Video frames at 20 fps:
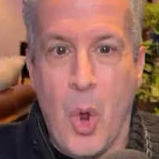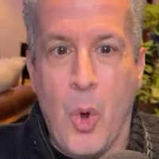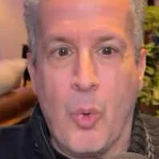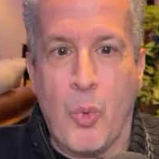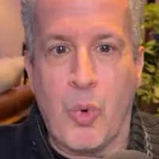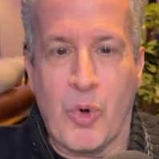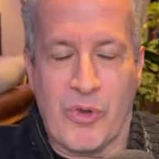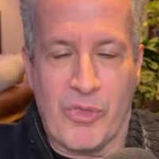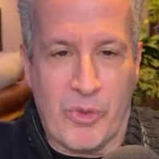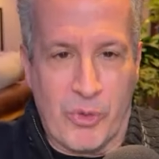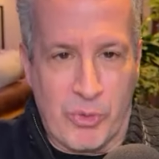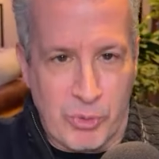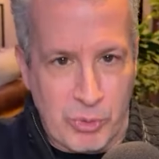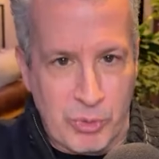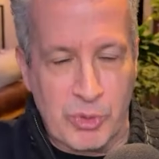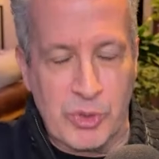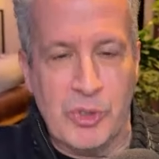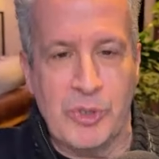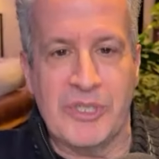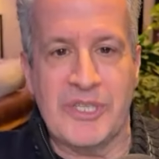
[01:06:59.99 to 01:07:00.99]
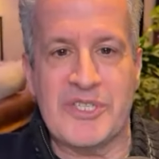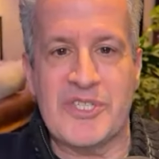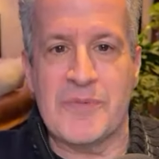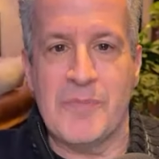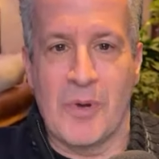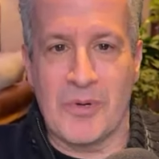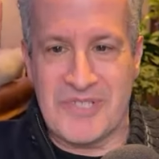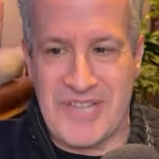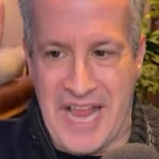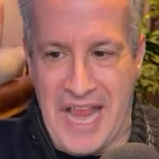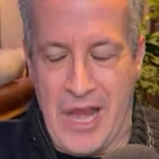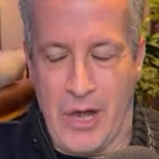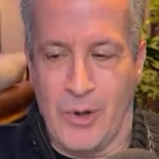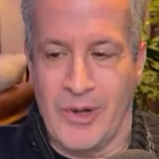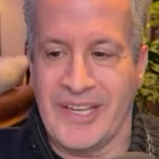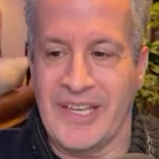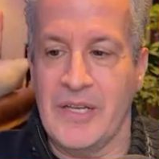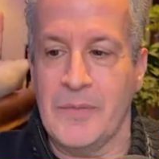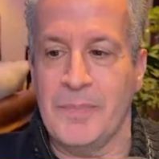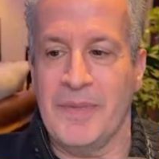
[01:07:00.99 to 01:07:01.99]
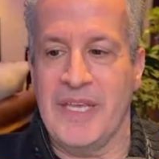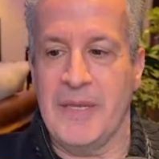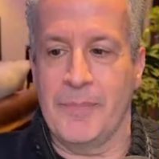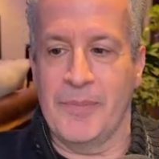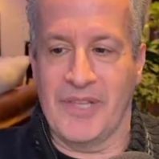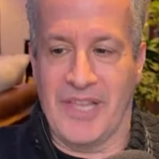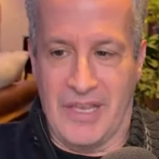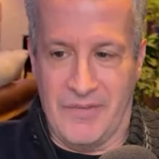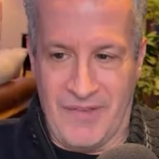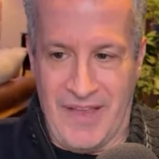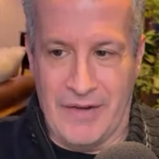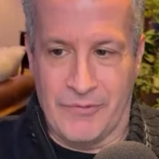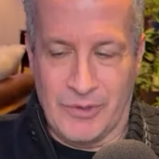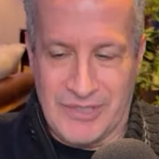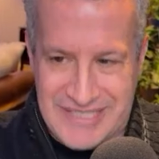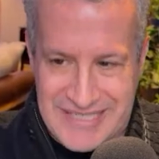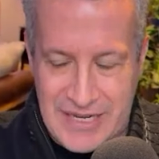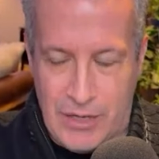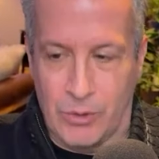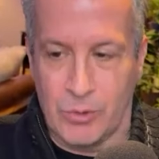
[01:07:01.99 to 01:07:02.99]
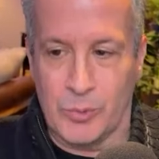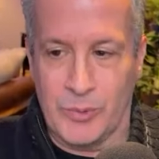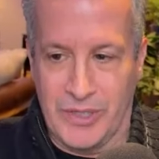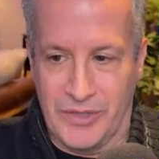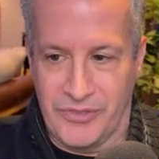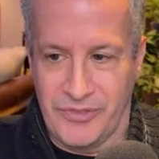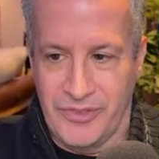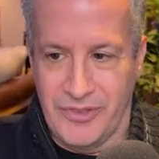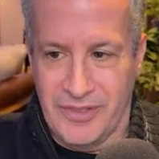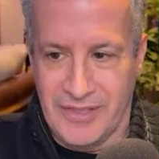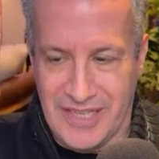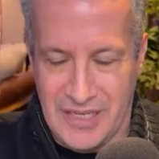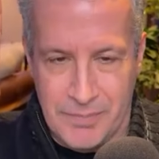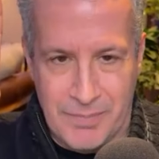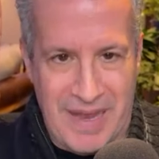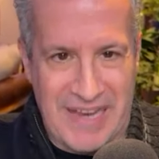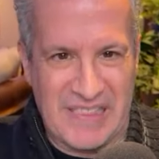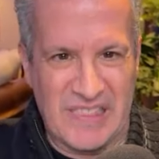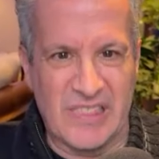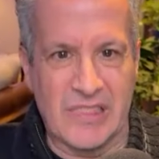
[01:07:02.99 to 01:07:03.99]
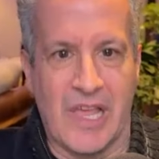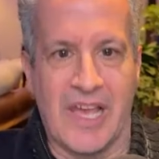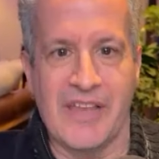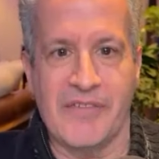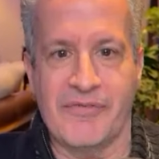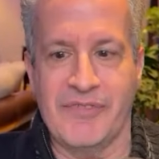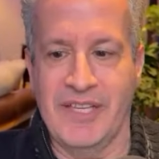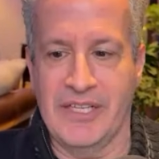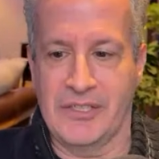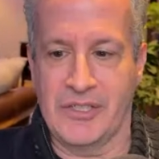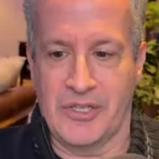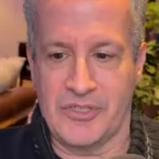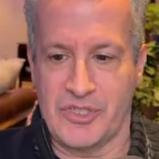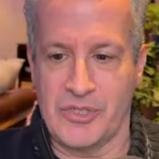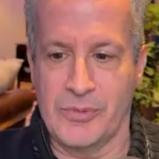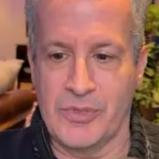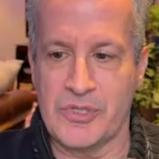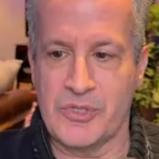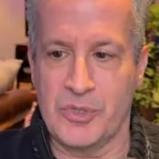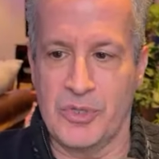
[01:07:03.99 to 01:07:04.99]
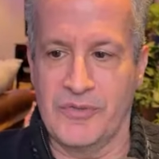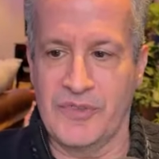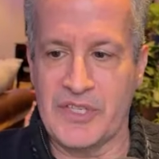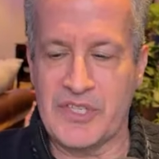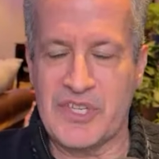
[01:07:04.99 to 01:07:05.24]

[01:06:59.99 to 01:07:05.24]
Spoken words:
were the rudest, most arrogant people I have ever dealt with in my life in customer service.